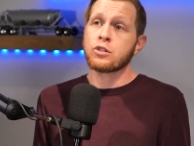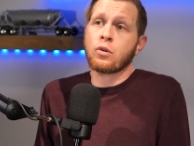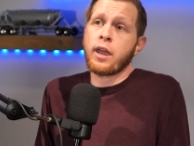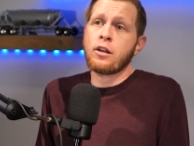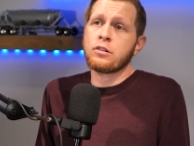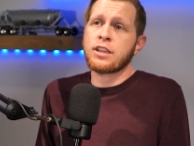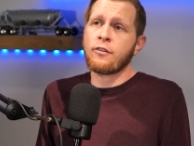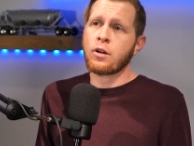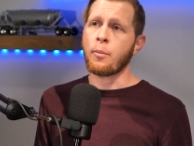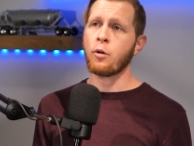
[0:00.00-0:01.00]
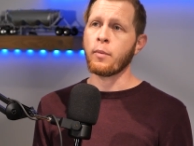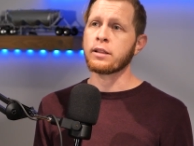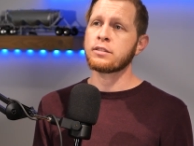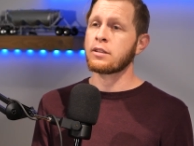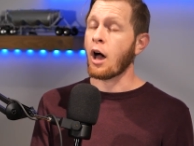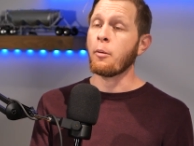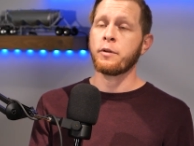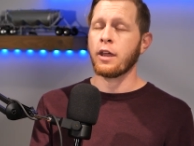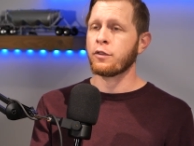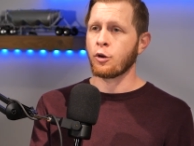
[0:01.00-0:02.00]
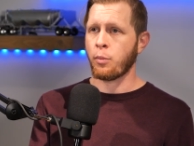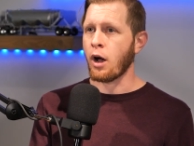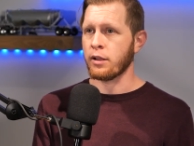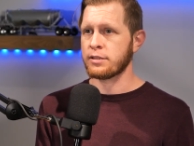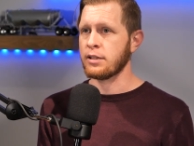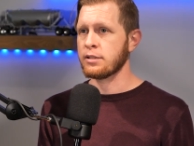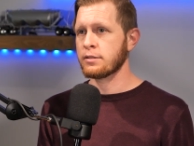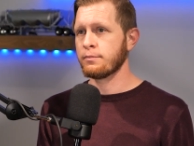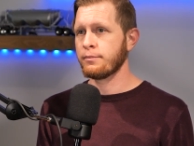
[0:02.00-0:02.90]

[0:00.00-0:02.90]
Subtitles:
So carriers have a couple months to update their policies.